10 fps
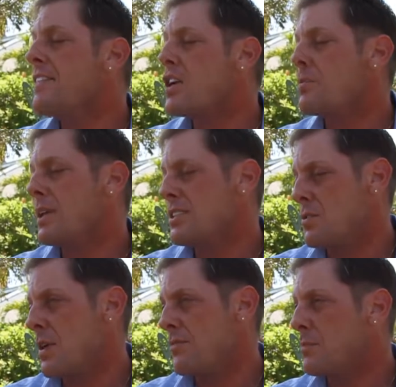then our plates are
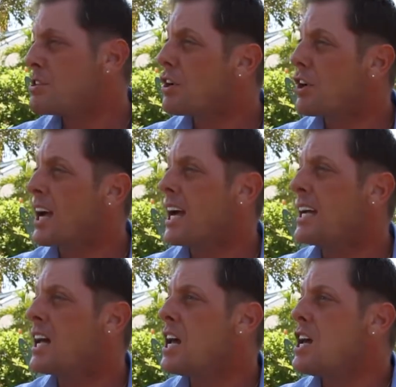made from sugar cane.
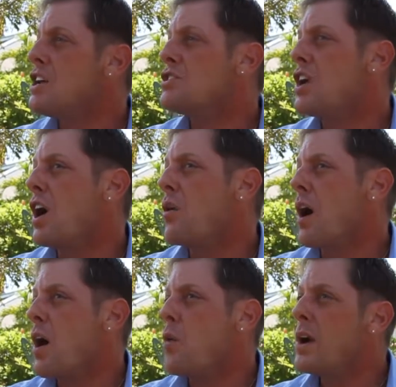So
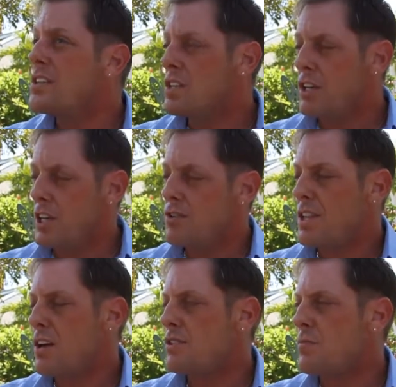we still use
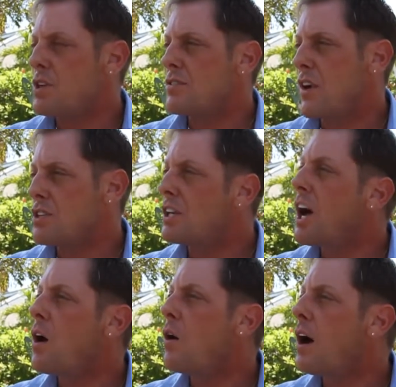those in most of our
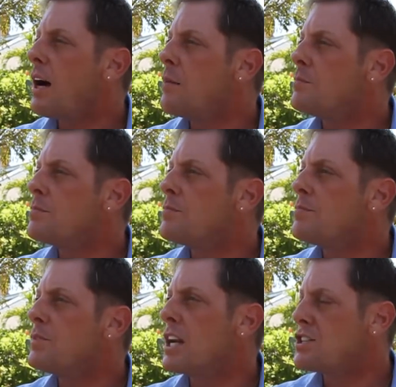to-go
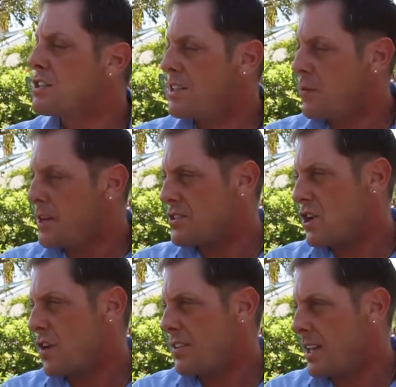lunches that we
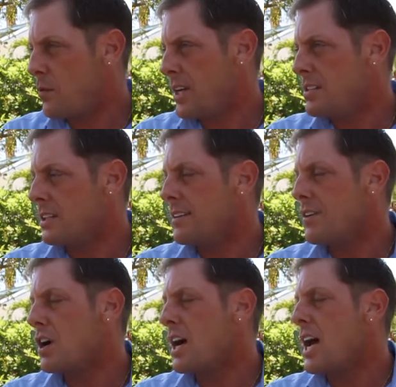serve and that we deliver,